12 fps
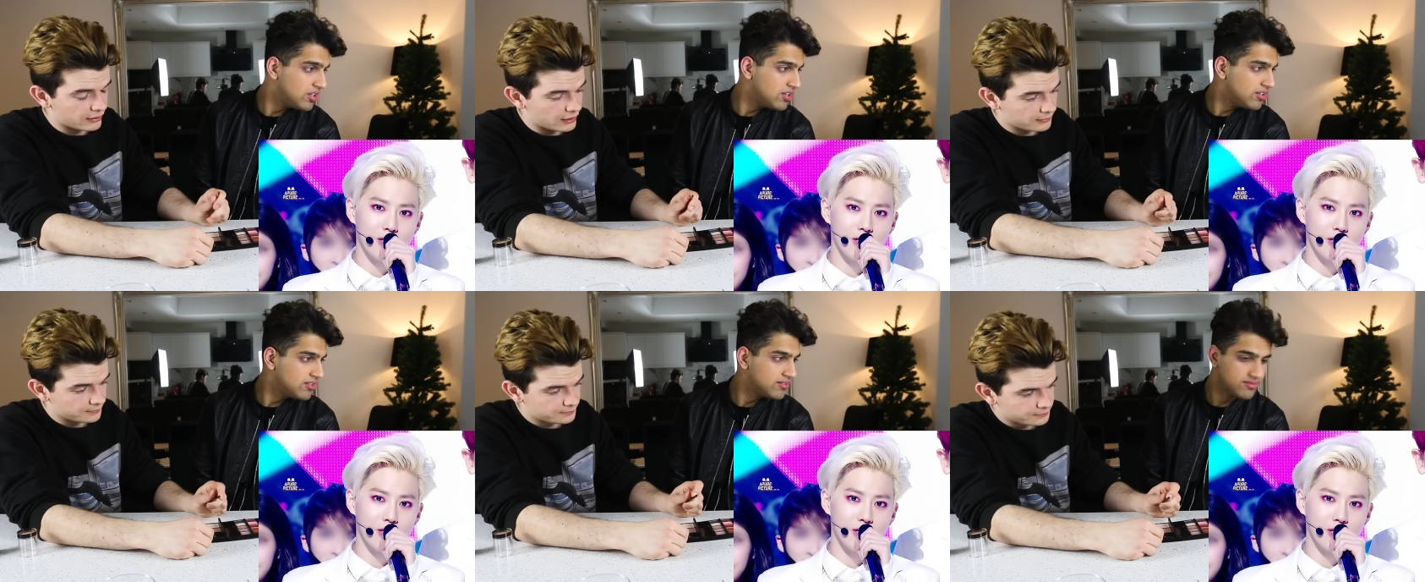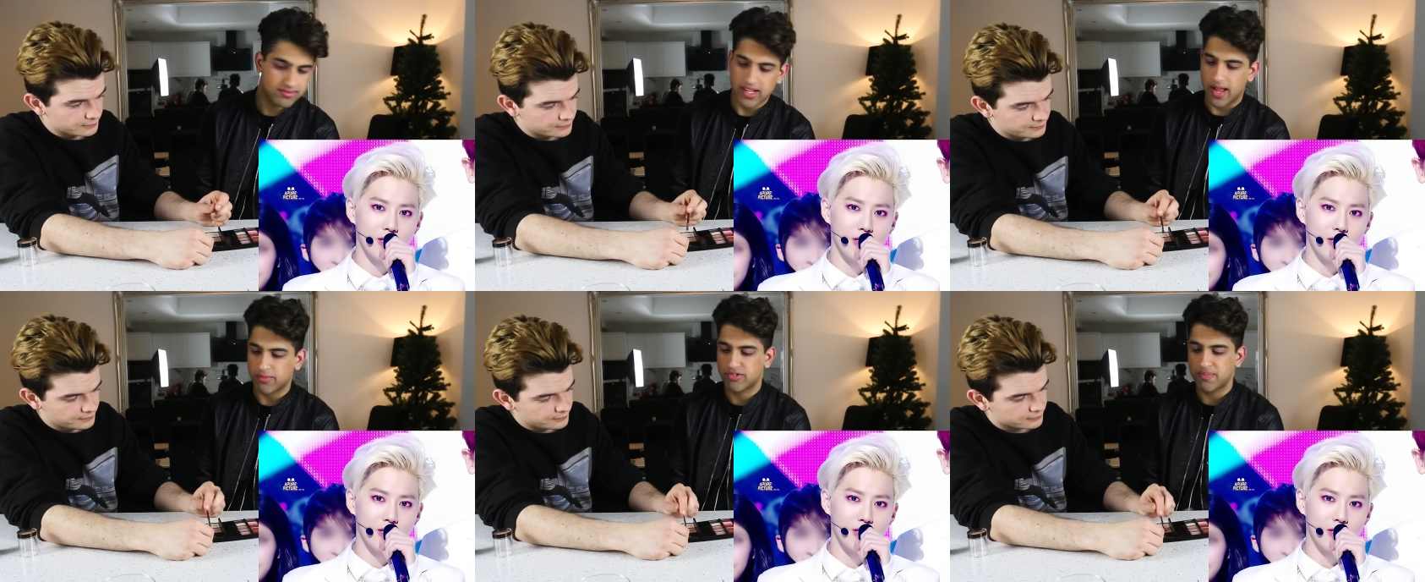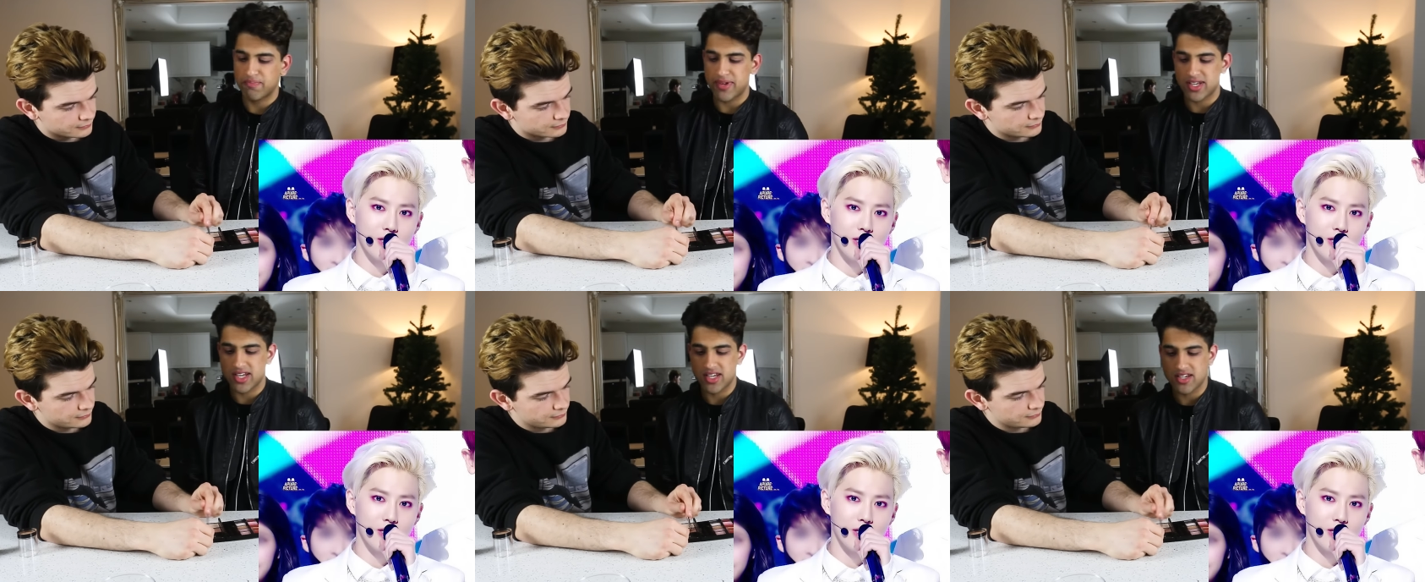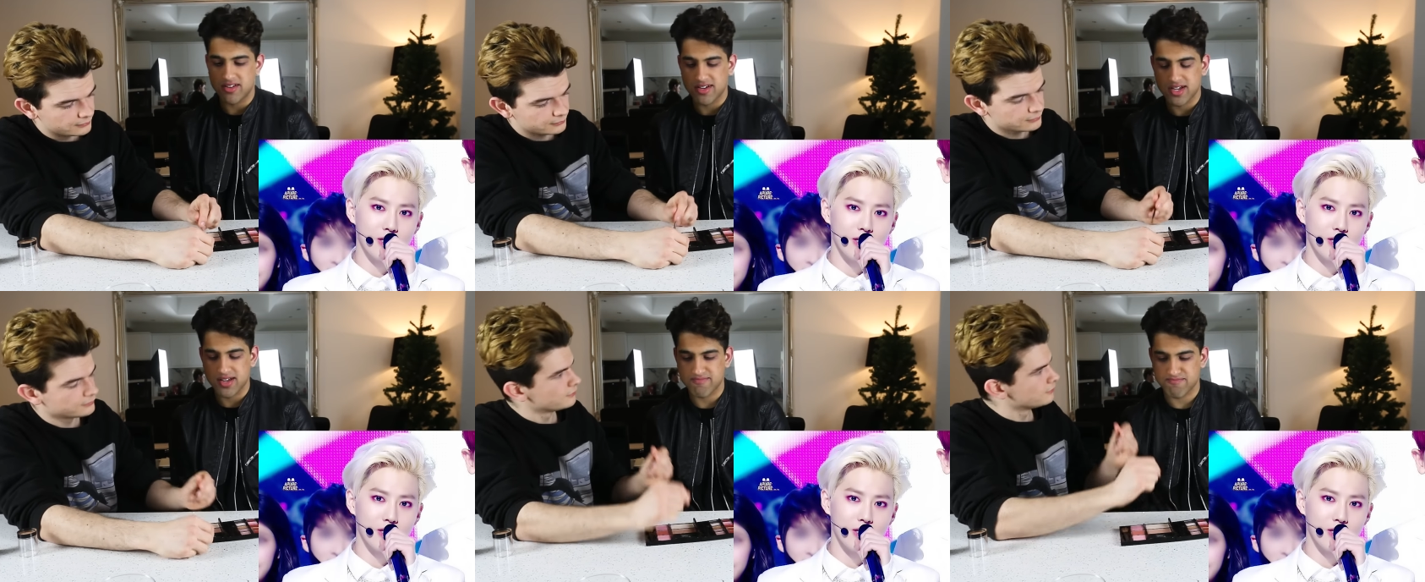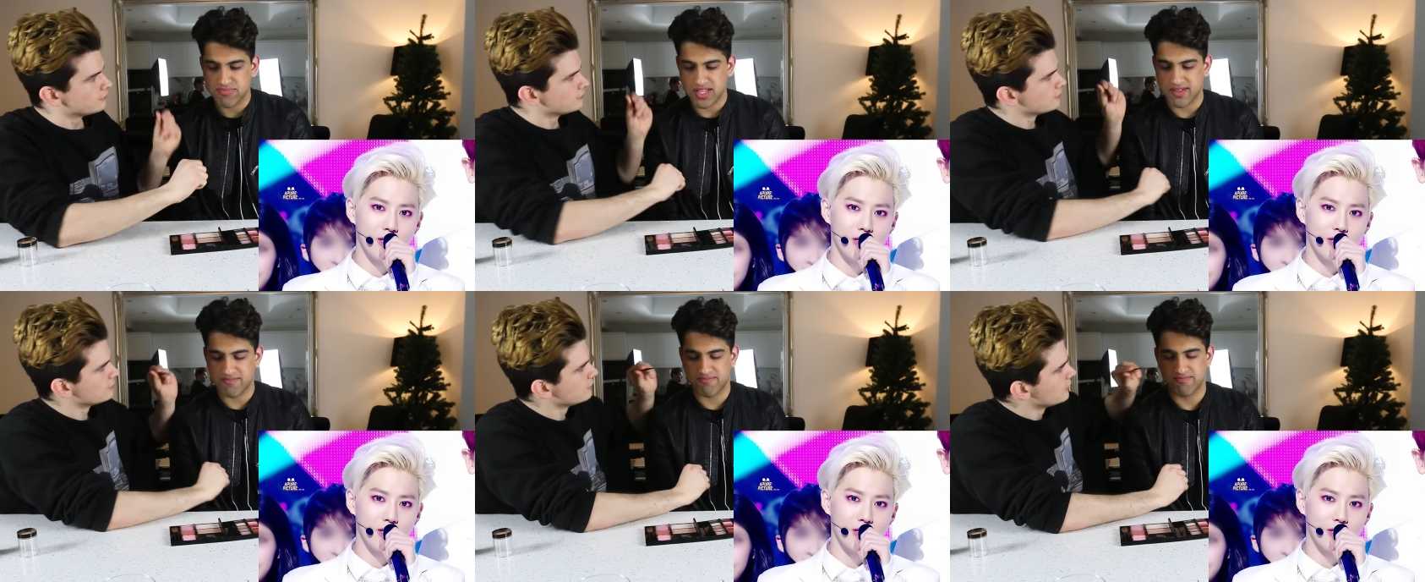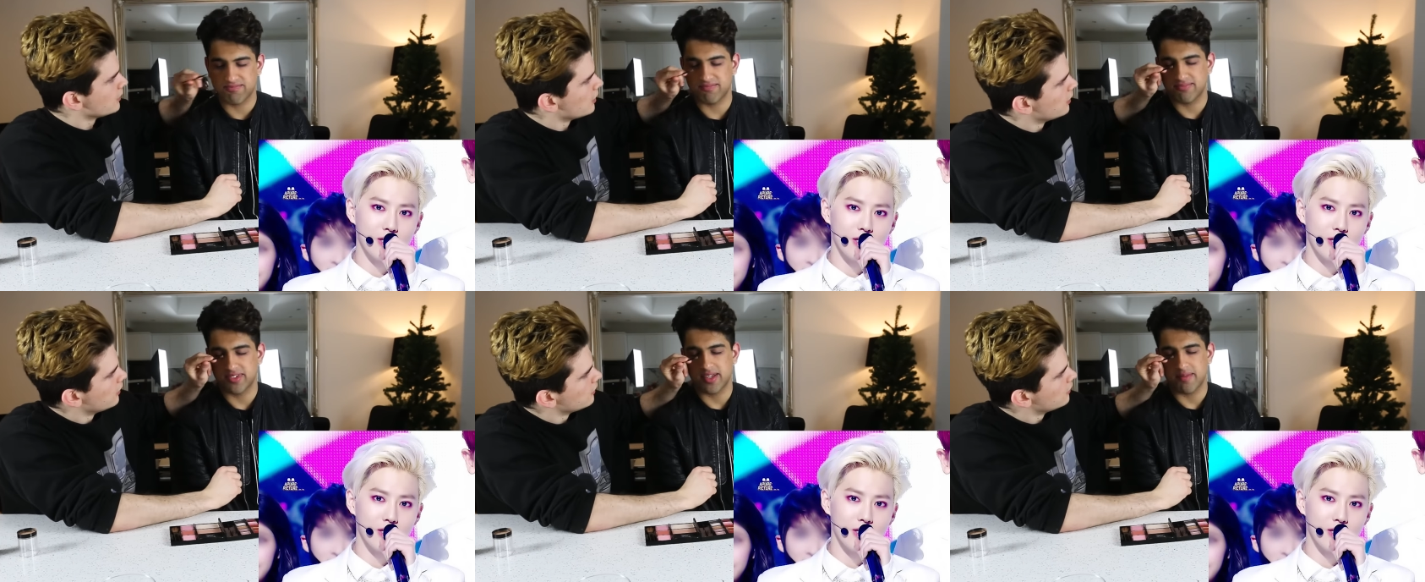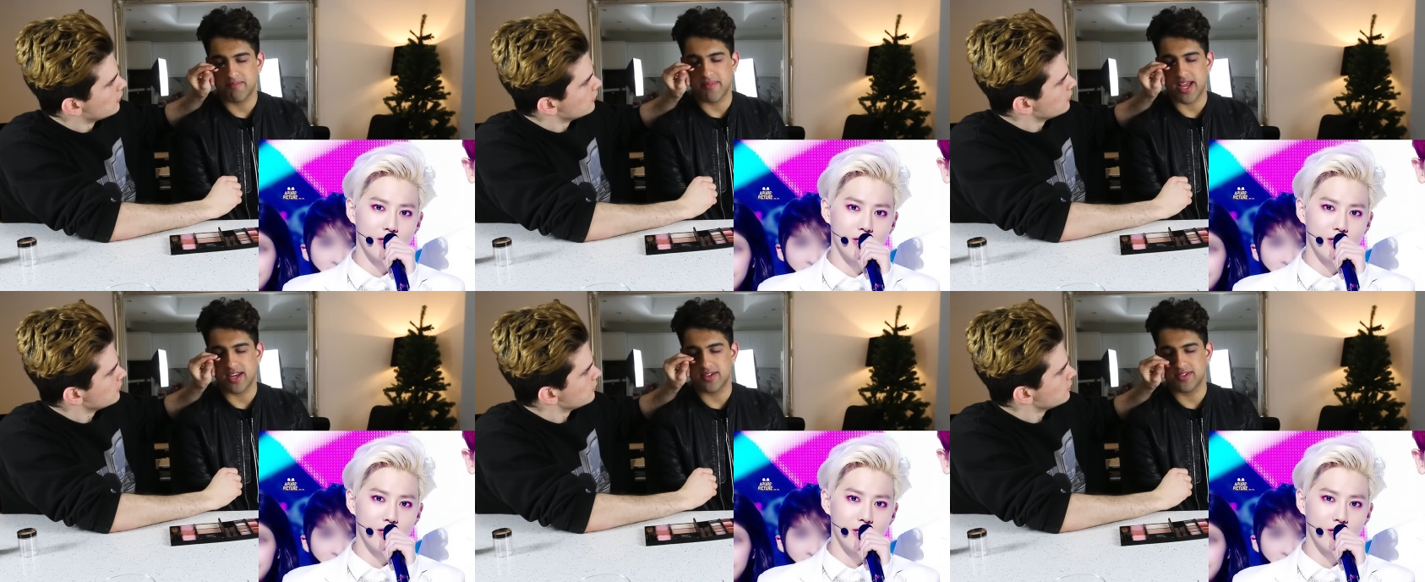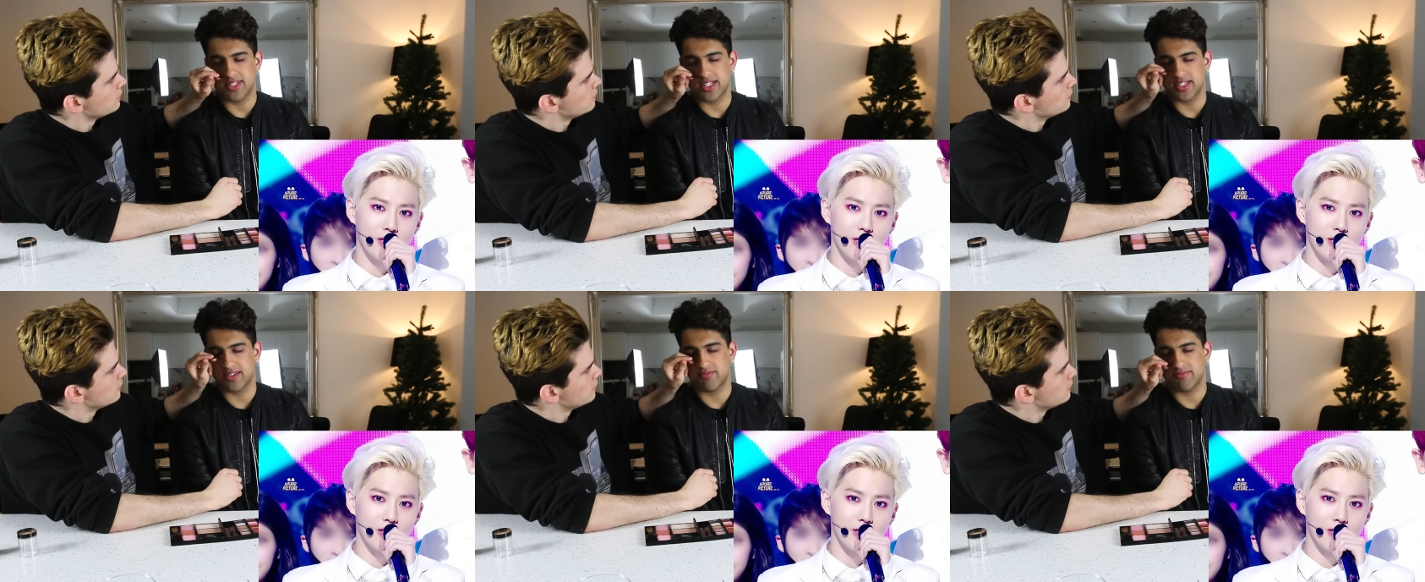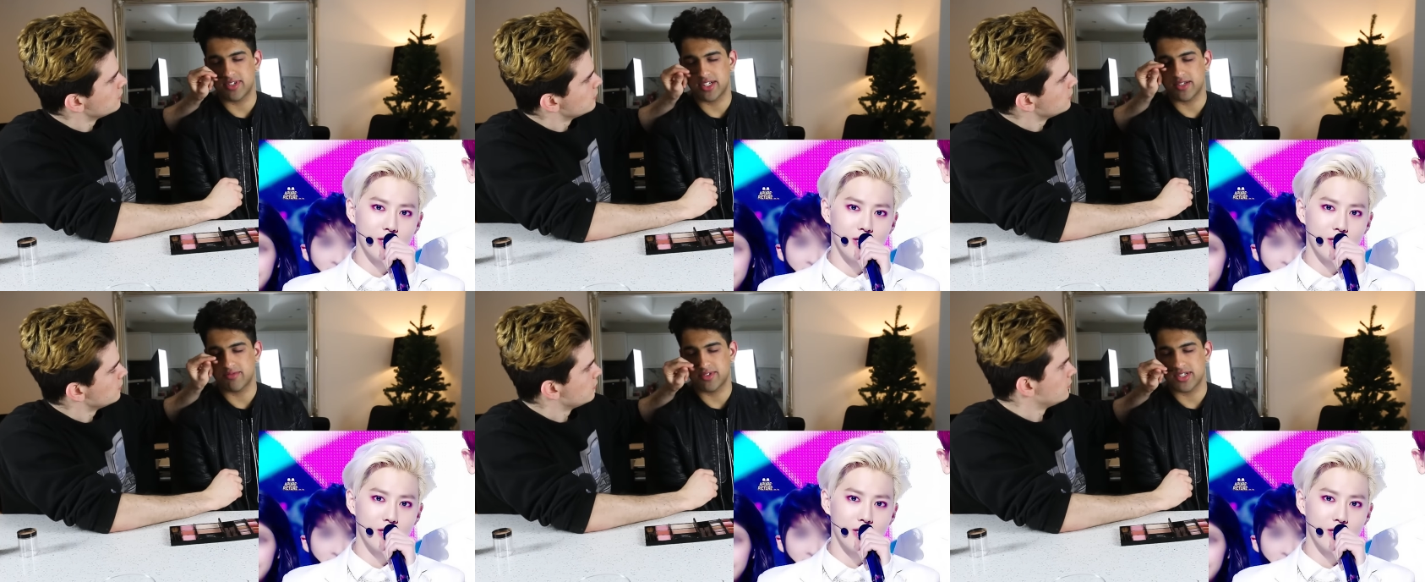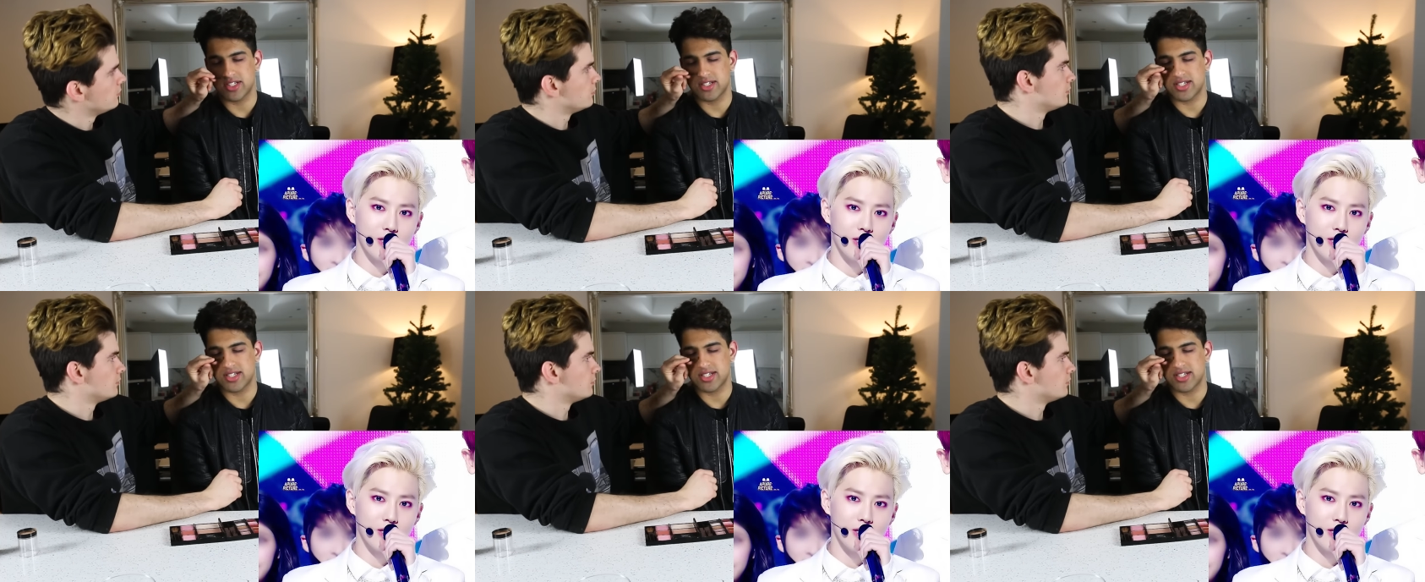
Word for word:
Speaker 1: isn't it? I'm creeping in your heart, babe. My nose is really, really